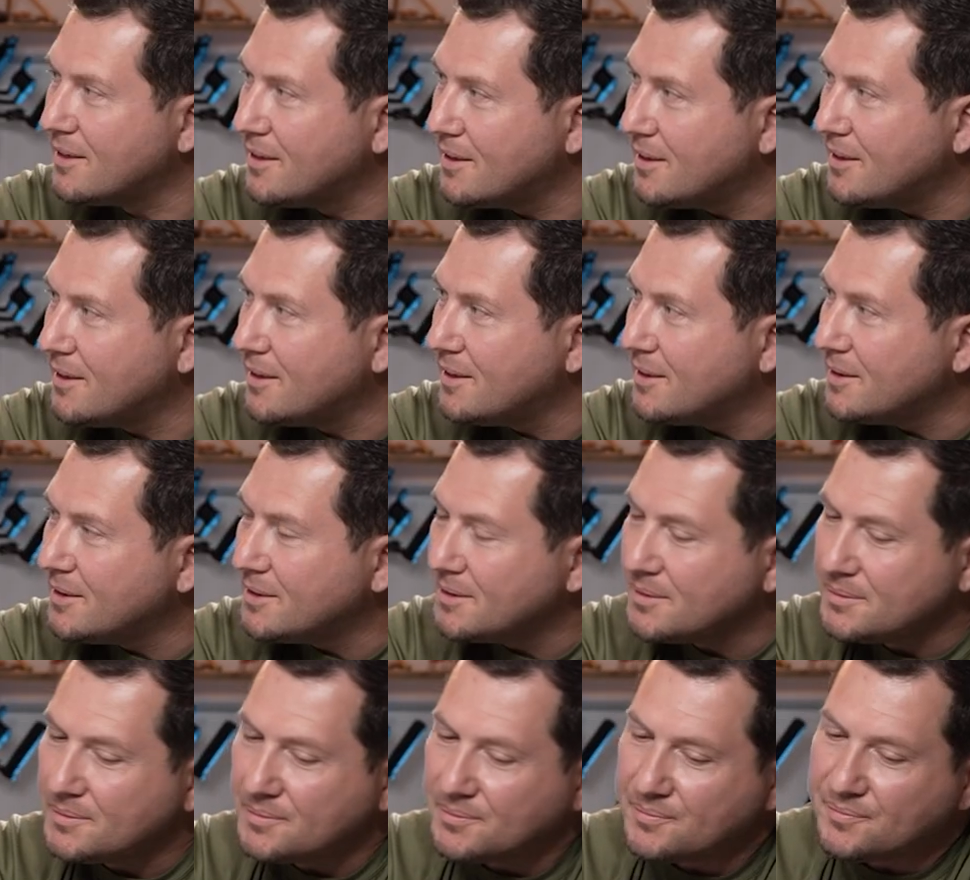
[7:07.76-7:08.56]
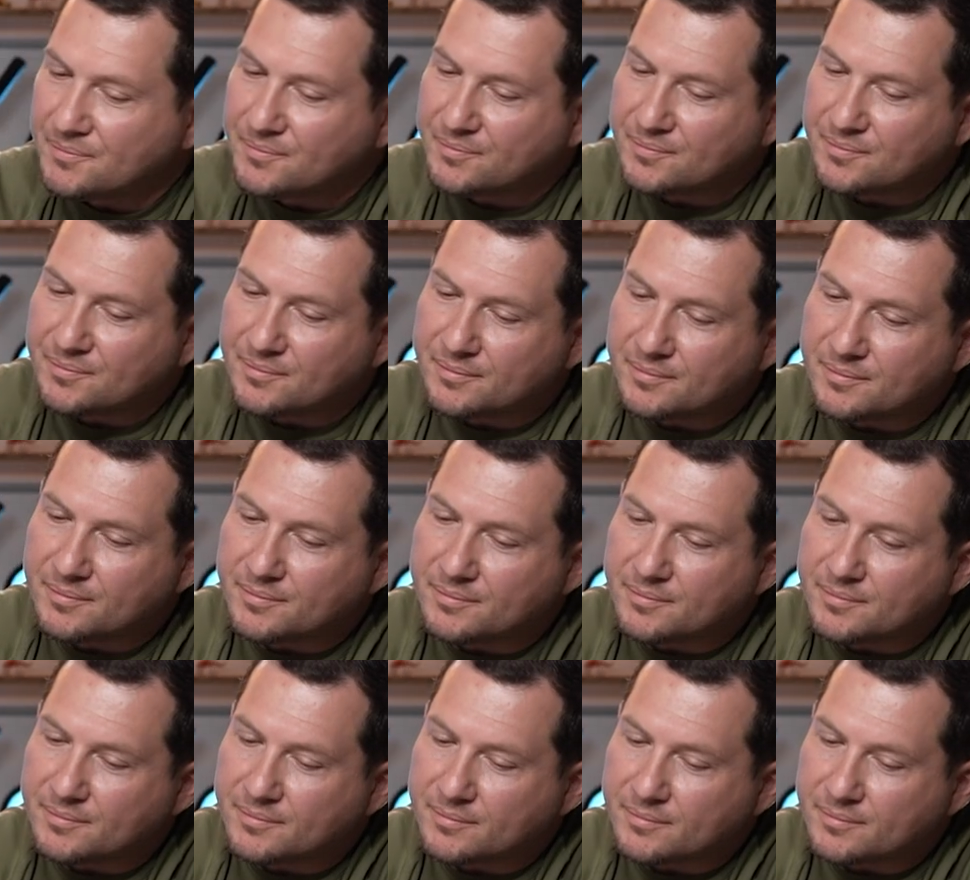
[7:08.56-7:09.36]

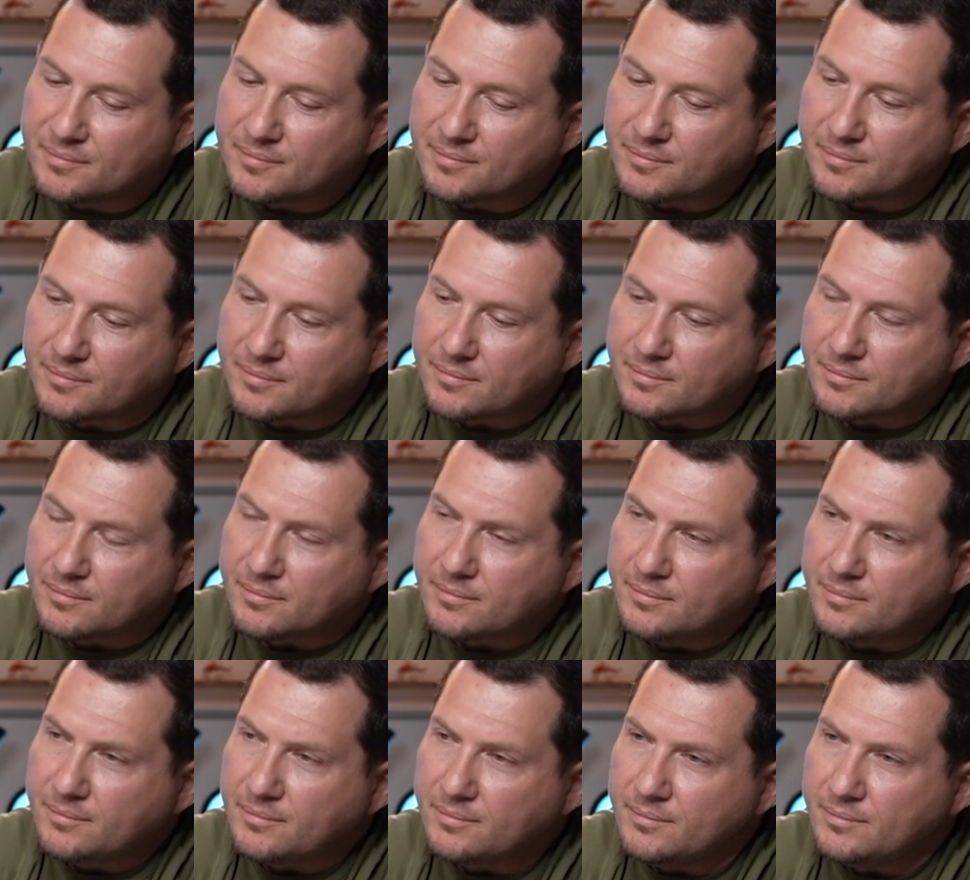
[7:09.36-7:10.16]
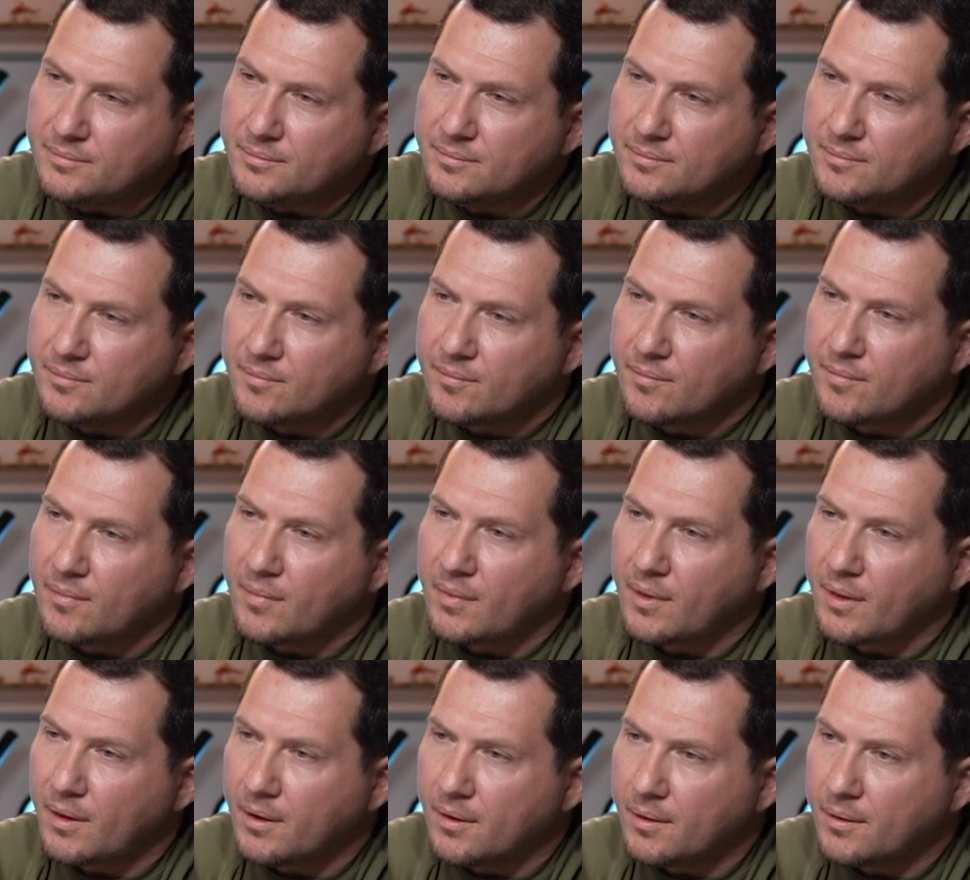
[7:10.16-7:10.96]

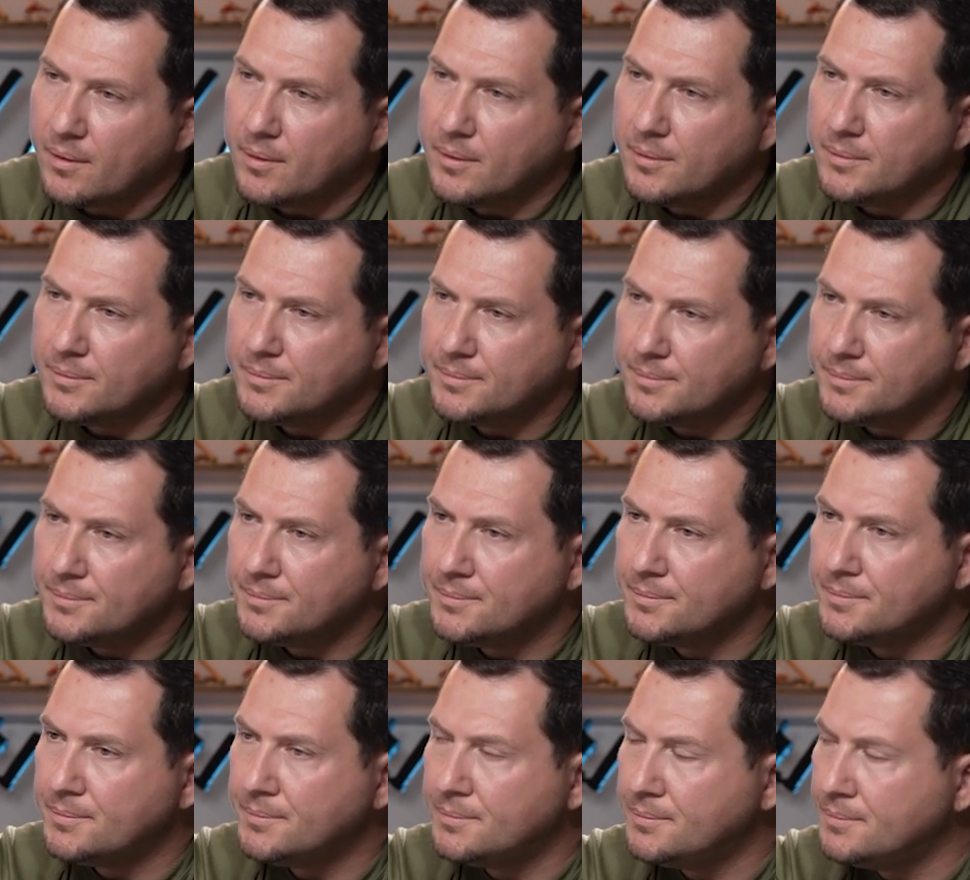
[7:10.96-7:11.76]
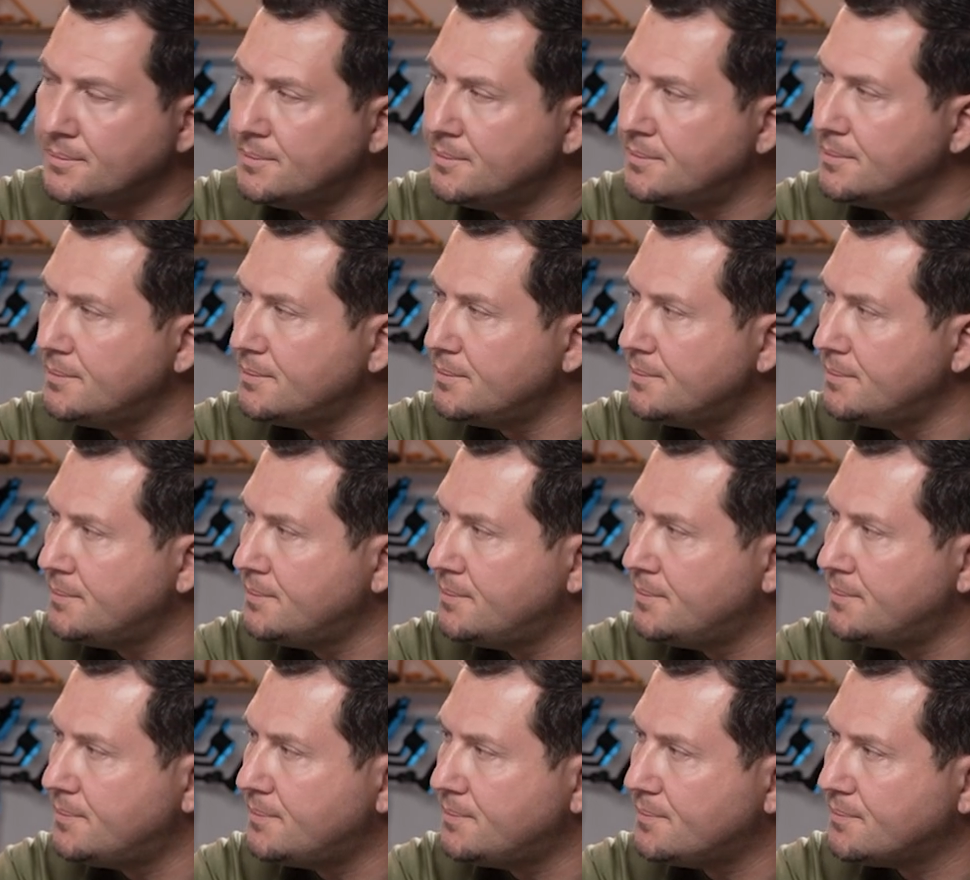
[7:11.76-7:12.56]

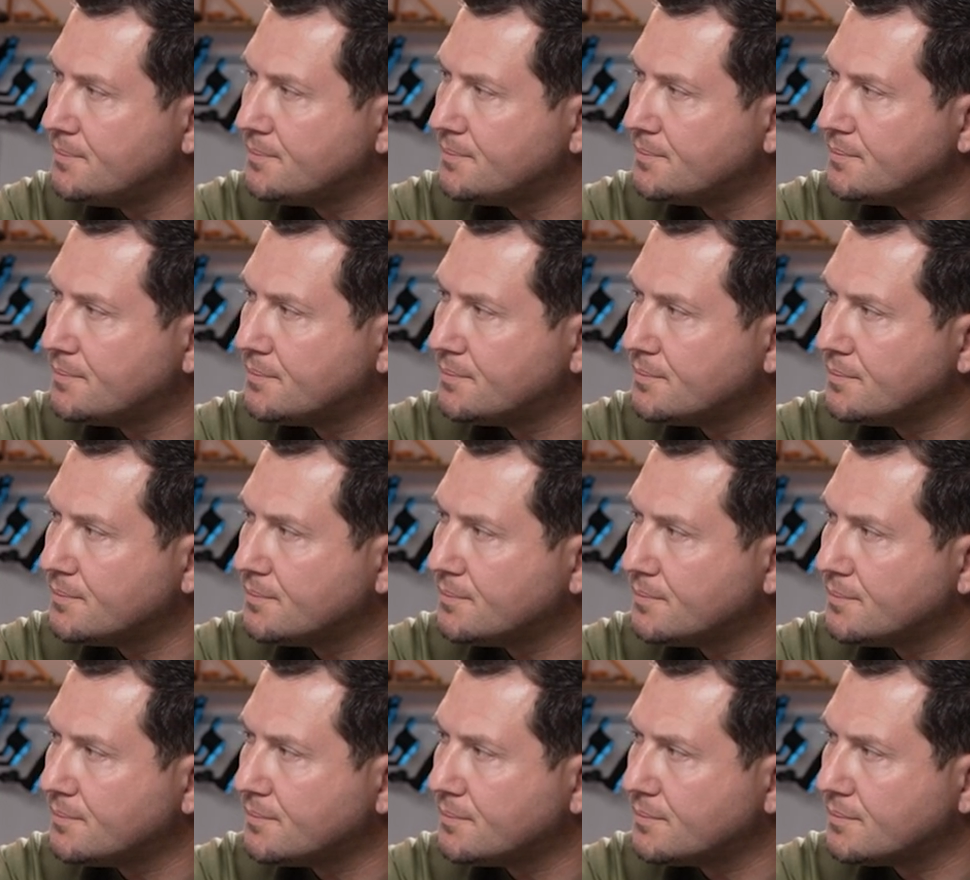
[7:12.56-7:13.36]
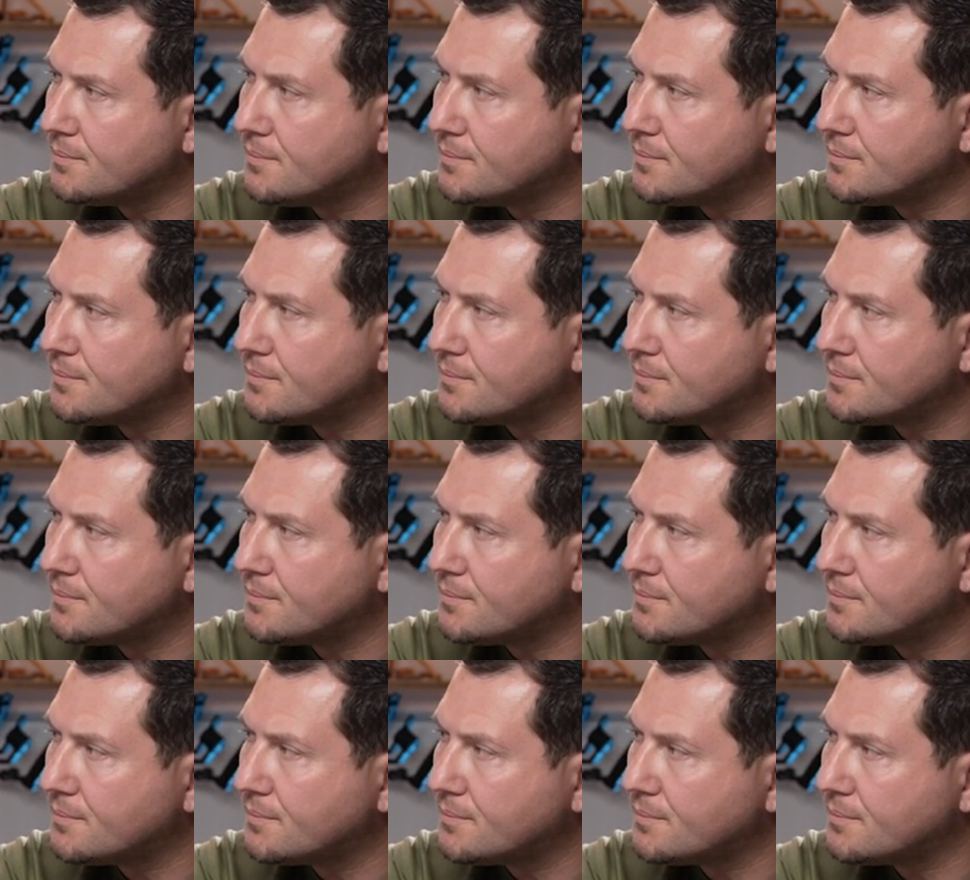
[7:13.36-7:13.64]
The person shown says nothing.